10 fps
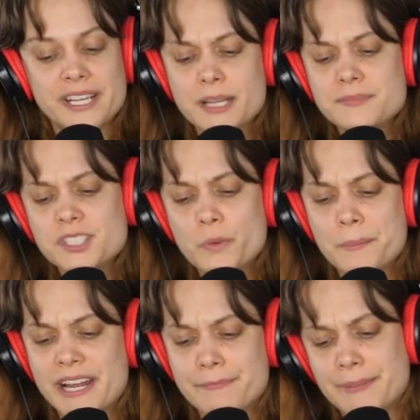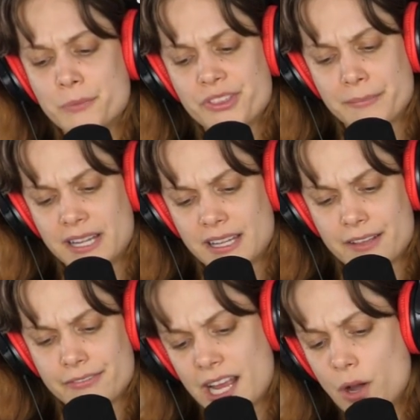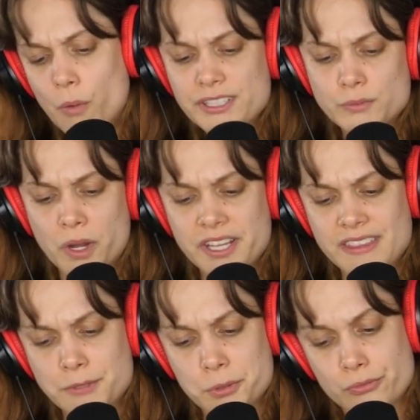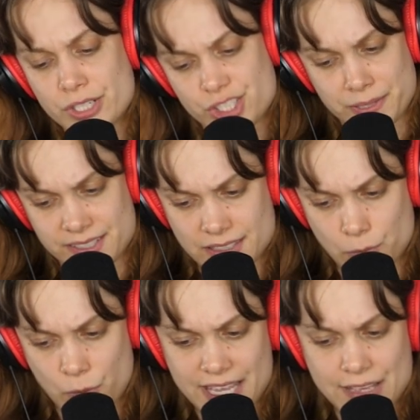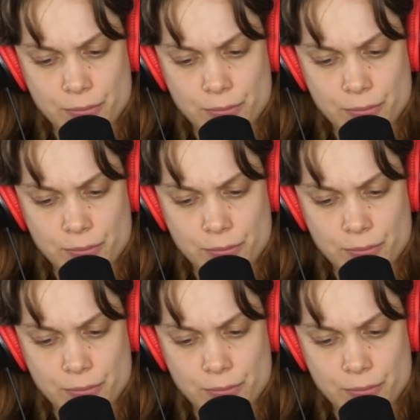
When it comes to women I've been with in my life, I always wanted them to enrich me in some way.